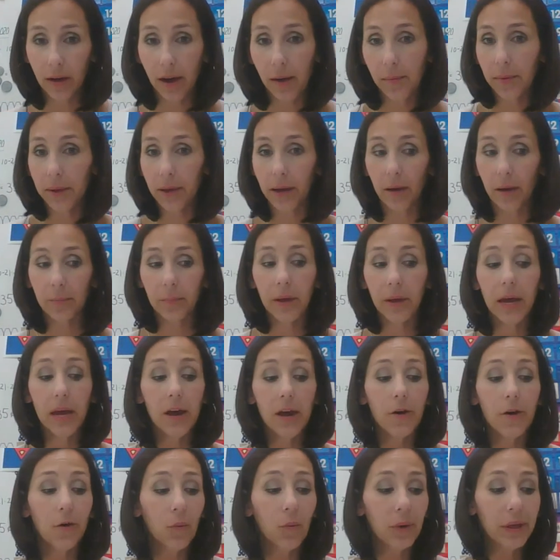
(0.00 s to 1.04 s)
coming up,
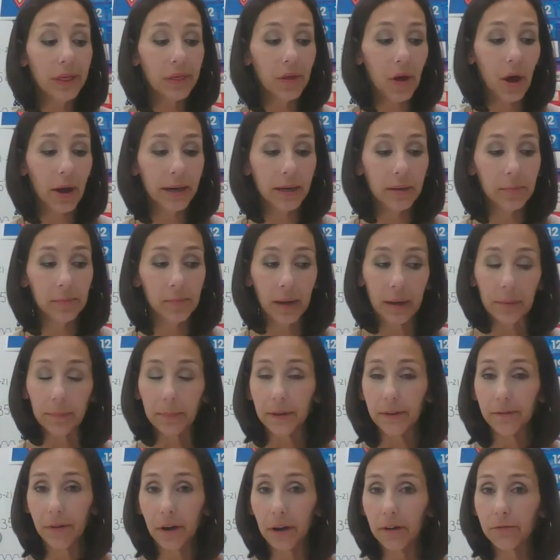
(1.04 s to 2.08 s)
we thought it might
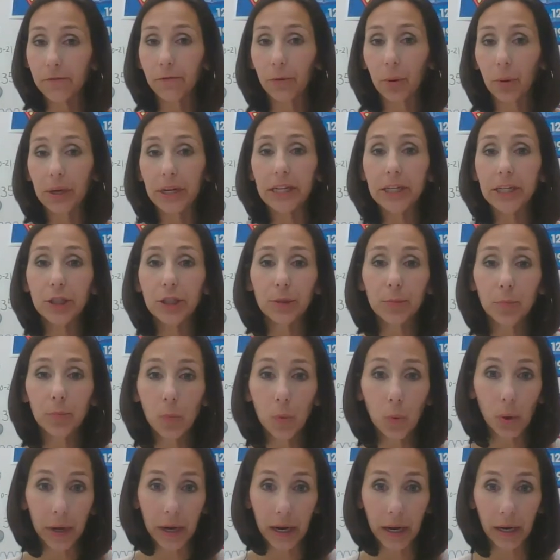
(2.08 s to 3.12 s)
be fun for each
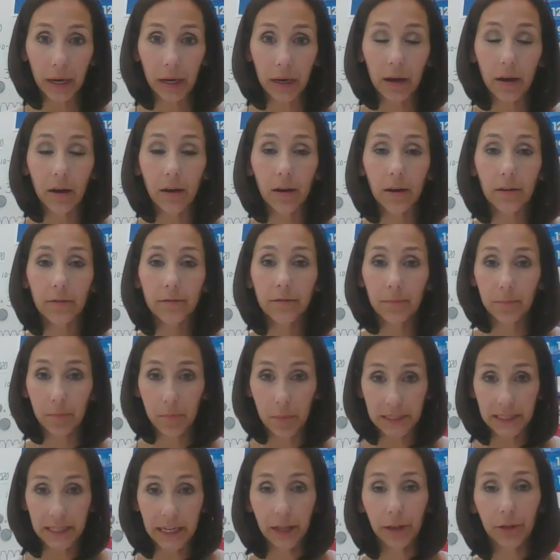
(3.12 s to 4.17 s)
morning of
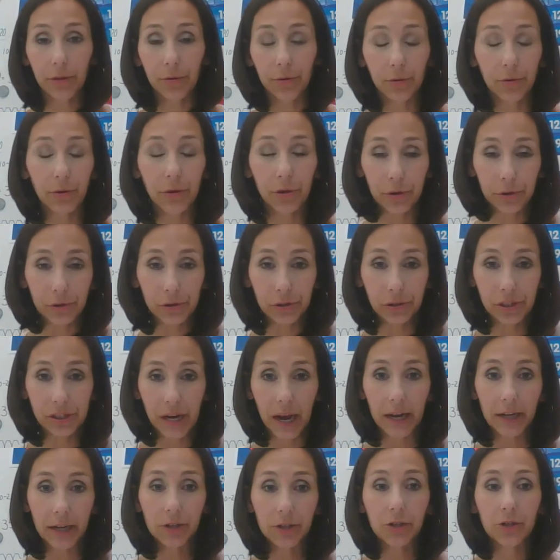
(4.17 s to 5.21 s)
Monday through
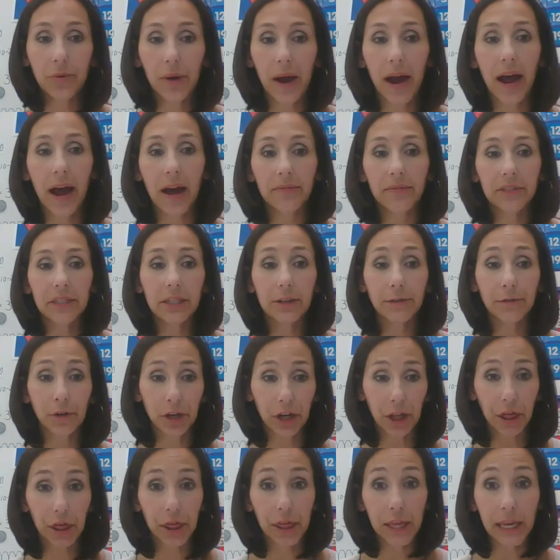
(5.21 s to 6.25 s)
Thursday to have a
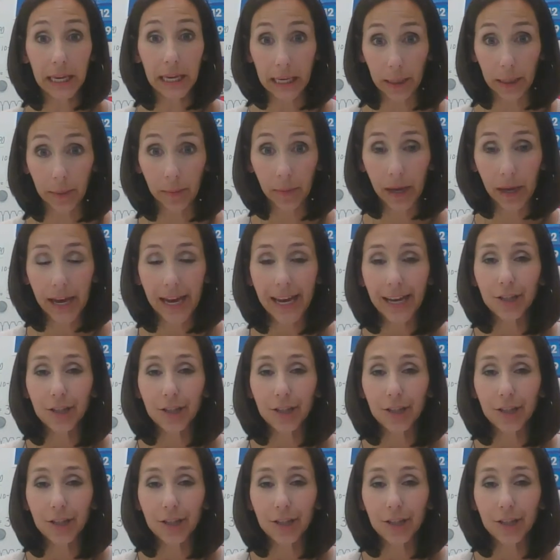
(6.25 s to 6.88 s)
different theme.